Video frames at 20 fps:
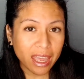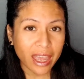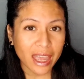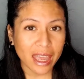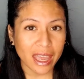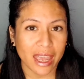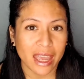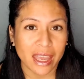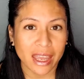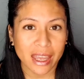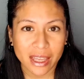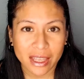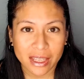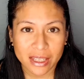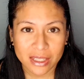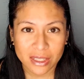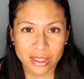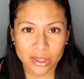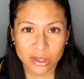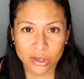
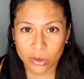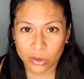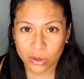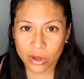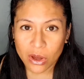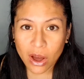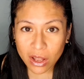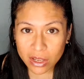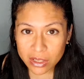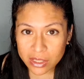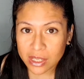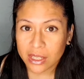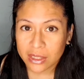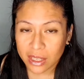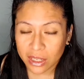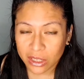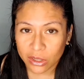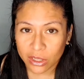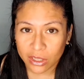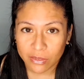and you know the content
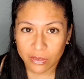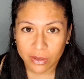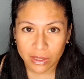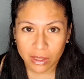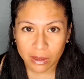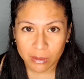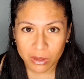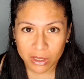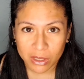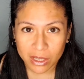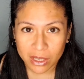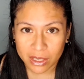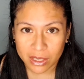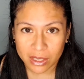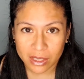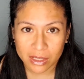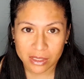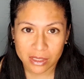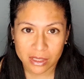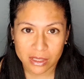that you're giving them
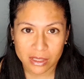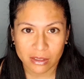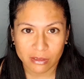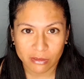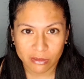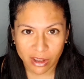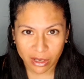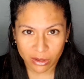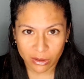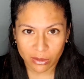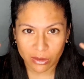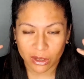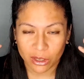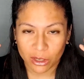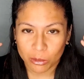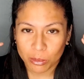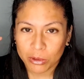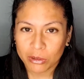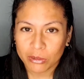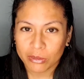because it's the value that
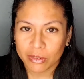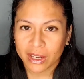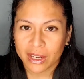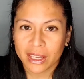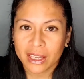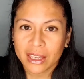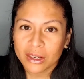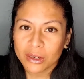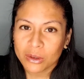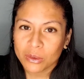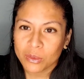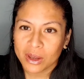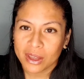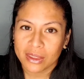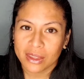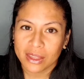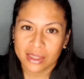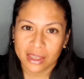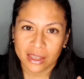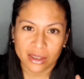you're providing in a way
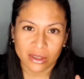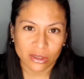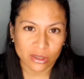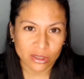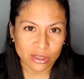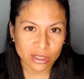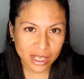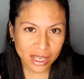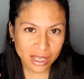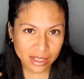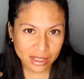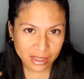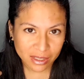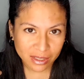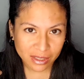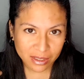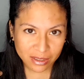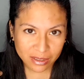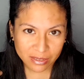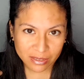that they understand
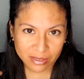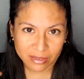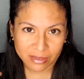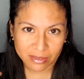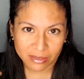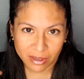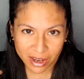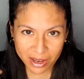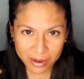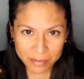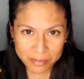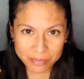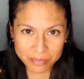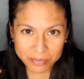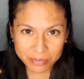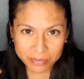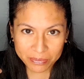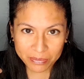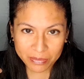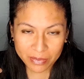it, right?
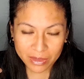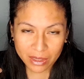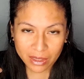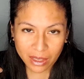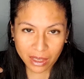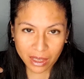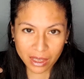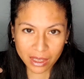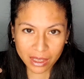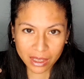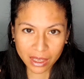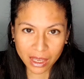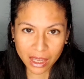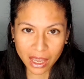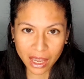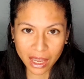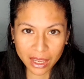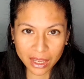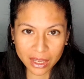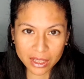
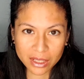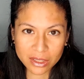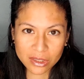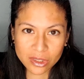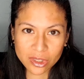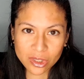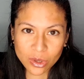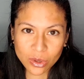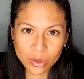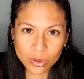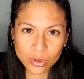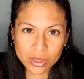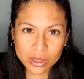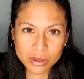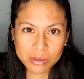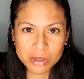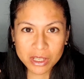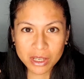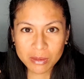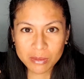And so
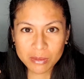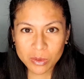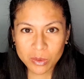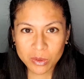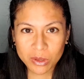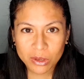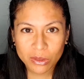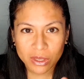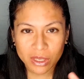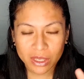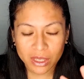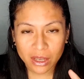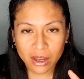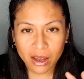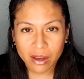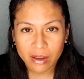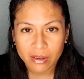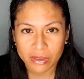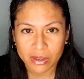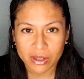sometimes when you're thinking
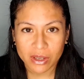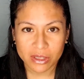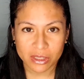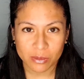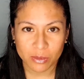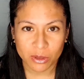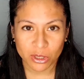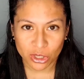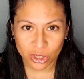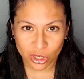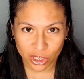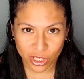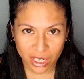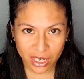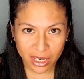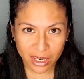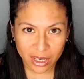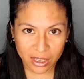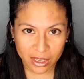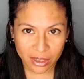of the customer
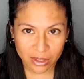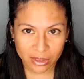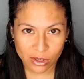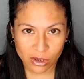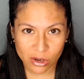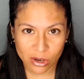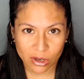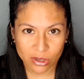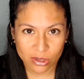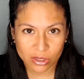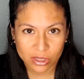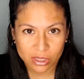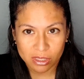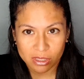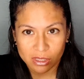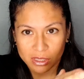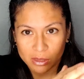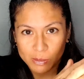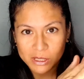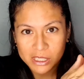journey, there's
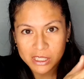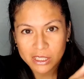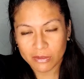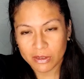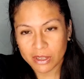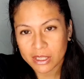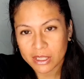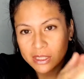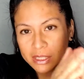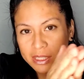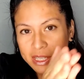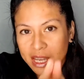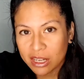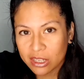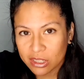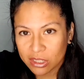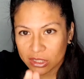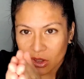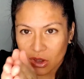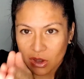specific
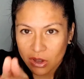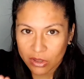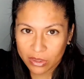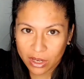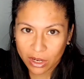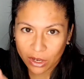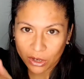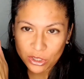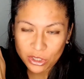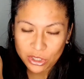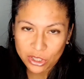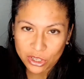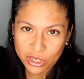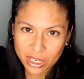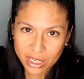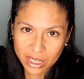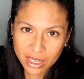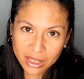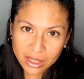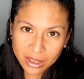stages on their
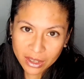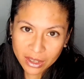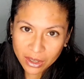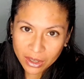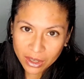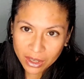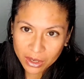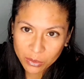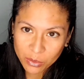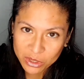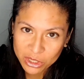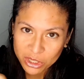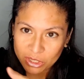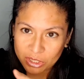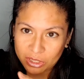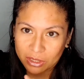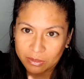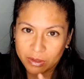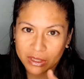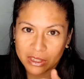journey in which you're
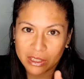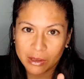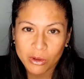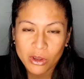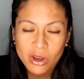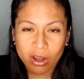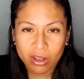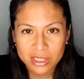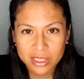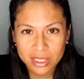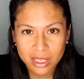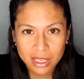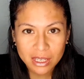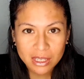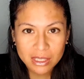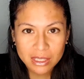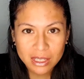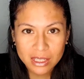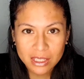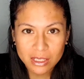delivering them content,
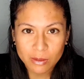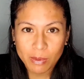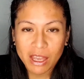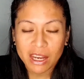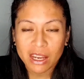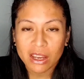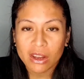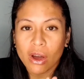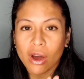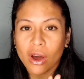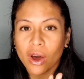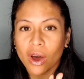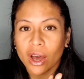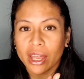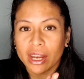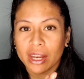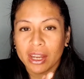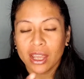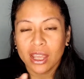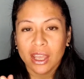and depending on